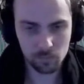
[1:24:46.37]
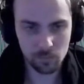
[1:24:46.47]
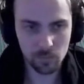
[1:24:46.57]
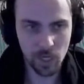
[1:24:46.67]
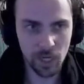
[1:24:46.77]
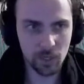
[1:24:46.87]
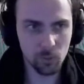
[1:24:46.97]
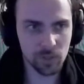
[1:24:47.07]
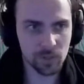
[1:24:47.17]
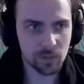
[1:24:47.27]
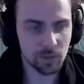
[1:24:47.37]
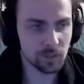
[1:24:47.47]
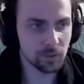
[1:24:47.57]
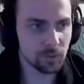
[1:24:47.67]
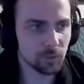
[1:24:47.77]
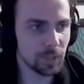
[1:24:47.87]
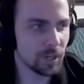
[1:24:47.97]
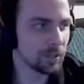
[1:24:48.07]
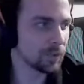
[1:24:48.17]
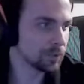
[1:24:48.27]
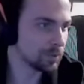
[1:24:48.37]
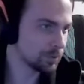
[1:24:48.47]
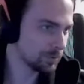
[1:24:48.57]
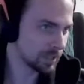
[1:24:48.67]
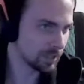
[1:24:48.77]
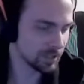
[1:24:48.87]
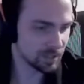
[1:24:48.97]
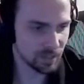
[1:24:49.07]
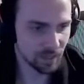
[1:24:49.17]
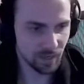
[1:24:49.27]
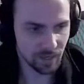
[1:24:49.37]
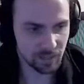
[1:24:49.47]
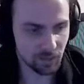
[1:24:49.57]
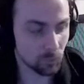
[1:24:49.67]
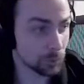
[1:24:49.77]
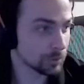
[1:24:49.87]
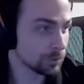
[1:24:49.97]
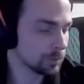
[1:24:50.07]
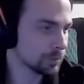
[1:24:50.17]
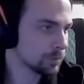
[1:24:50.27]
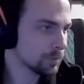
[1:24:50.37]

Anyways, that's going to be it for the stream, I guess. I still have work to do.